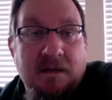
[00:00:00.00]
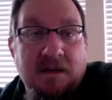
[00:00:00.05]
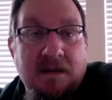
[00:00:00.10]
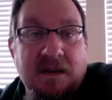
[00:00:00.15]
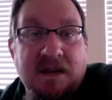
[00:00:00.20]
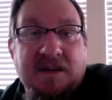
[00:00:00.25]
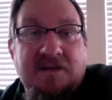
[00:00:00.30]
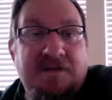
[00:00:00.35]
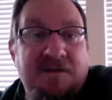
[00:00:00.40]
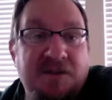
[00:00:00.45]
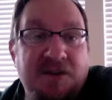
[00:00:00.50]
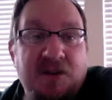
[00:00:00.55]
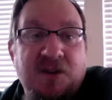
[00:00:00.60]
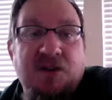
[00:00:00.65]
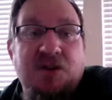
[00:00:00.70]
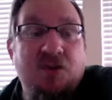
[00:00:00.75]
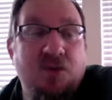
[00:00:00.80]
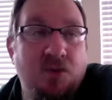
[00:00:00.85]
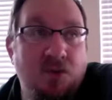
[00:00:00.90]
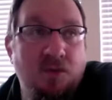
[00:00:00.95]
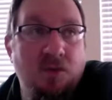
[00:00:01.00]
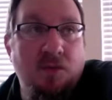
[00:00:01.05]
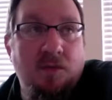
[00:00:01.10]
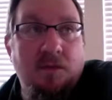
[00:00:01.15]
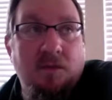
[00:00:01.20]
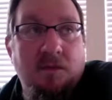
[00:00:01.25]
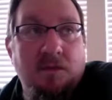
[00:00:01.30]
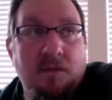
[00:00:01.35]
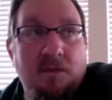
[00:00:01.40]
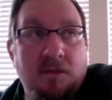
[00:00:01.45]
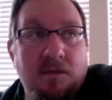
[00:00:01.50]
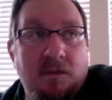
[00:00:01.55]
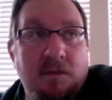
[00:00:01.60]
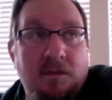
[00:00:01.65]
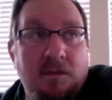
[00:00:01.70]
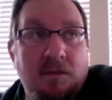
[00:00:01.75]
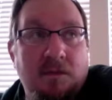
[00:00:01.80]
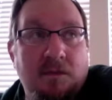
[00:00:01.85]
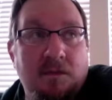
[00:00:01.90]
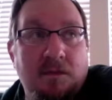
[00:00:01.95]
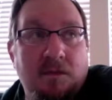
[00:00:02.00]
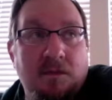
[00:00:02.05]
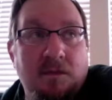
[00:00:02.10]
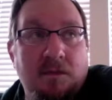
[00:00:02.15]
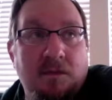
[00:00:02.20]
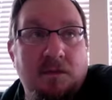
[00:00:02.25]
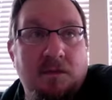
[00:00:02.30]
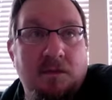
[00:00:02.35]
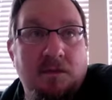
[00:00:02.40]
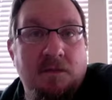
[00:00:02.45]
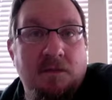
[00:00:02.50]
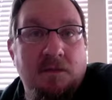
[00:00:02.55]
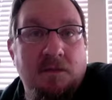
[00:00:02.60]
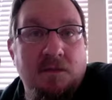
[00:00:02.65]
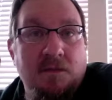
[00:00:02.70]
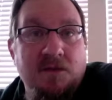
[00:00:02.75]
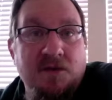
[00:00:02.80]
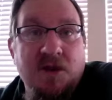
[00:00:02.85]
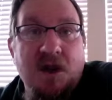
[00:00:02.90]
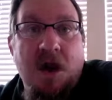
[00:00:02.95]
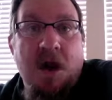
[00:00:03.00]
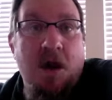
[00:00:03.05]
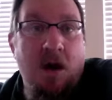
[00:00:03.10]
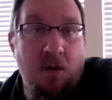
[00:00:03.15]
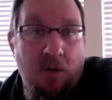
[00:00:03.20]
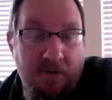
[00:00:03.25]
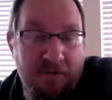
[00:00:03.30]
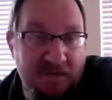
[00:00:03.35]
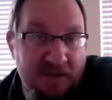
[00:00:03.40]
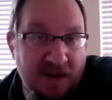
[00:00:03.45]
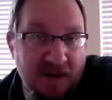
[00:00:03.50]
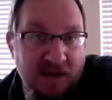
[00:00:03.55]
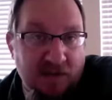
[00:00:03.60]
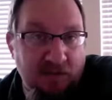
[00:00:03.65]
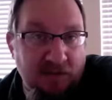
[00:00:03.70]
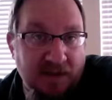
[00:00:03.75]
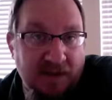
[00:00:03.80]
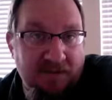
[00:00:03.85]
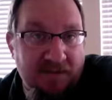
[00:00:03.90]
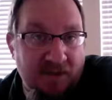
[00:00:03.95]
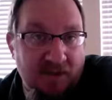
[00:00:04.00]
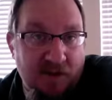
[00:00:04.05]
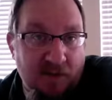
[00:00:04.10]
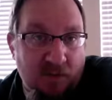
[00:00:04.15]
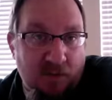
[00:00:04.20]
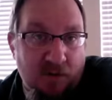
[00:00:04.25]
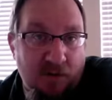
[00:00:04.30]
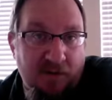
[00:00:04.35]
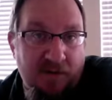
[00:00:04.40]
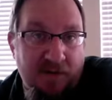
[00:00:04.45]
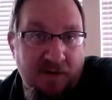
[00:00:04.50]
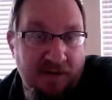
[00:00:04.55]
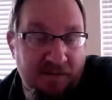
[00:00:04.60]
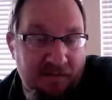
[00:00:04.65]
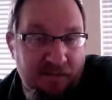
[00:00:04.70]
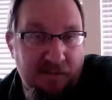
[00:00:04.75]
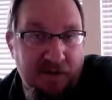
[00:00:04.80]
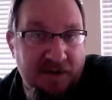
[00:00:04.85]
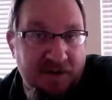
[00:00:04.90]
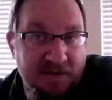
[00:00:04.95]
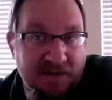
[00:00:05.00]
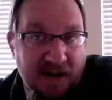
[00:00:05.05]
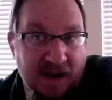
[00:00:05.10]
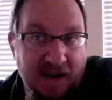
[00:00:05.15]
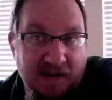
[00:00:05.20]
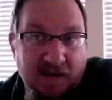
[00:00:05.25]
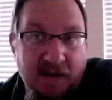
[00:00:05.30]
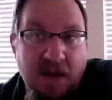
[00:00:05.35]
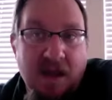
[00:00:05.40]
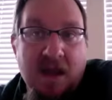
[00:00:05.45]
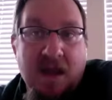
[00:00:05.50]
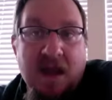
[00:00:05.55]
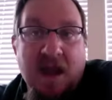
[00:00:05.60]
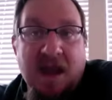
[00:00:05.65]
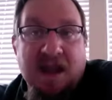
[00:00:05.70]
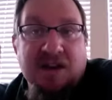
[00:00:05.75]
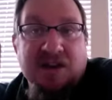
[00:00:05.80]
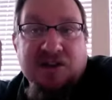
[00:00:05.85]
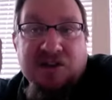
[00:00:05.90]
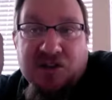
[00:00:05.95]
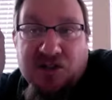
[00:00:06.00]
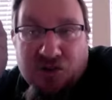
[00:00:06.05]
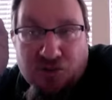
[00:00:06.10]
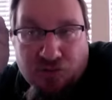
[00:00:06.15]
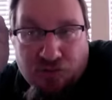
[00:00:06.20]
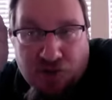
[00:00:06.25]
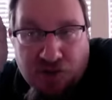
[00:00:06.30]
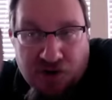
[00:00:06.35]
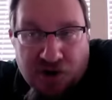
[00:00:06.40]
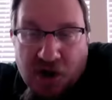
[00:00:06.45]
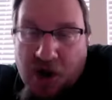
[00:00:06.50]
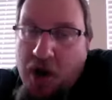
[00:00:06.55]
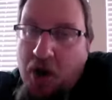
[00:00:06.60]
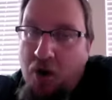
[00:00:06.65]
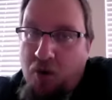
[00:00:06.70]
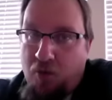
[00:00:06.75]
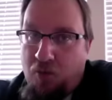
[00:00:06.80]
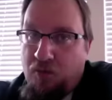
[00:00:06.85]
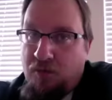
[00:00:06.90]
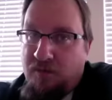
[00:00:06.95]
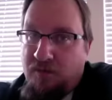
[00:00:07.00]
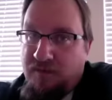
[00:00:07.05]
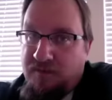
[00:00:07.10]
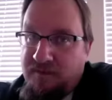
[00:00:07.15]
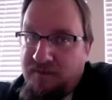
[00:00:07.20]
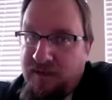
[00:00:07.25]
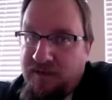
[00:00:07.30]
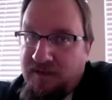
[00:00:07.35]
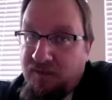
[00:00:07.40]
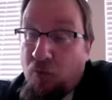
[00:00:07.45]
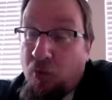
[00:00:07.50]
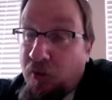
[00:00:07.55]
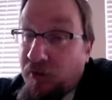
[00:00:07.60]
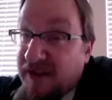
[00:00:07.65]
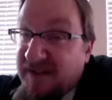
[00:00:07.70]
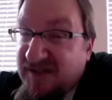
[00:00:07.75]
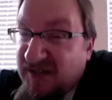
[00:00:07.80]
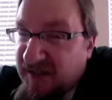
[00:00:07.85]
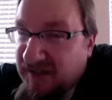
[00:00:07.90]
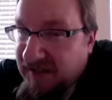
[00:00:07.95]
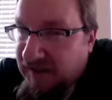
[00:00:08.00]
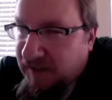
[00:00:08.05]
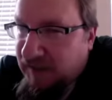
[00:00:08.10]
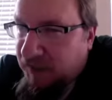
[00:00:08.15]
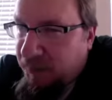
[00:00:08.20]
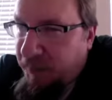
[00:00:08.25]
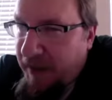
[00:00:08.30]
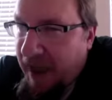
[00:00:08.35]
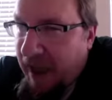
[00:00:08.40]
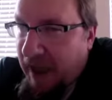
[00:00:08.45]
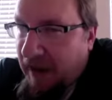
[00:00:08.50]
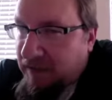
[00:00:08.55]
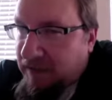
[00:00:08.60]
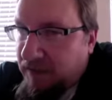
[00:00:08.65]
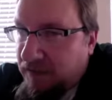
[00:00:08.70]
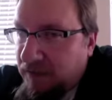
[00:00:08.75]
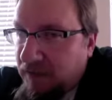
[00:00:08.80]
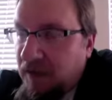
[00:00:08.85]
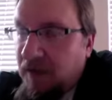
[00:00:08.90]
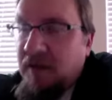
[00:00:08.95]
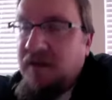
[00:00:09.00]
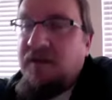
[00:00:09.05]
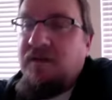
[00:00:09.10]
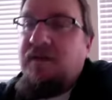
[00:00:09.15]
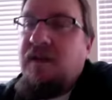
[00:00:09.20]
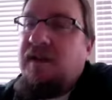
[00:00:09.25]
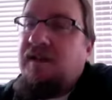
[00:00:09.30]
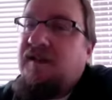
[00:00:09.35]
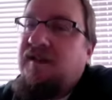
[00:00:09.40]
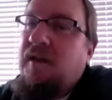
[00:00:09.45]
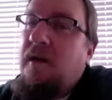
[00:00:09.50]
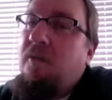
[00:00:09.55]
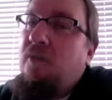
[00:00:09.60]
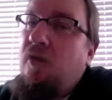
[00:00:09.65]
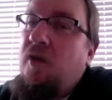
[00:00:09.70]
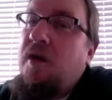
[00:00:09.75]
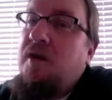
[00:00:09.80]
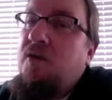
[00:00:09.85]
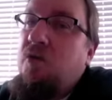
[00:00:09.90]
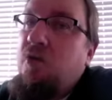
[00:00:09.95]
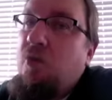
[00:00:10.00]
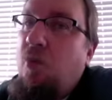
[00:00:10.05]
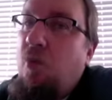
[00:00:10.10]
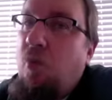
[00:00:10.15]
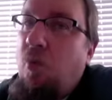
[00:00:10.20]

if you know, if say you live in the North in a free state, and you know that, or even suspect that someone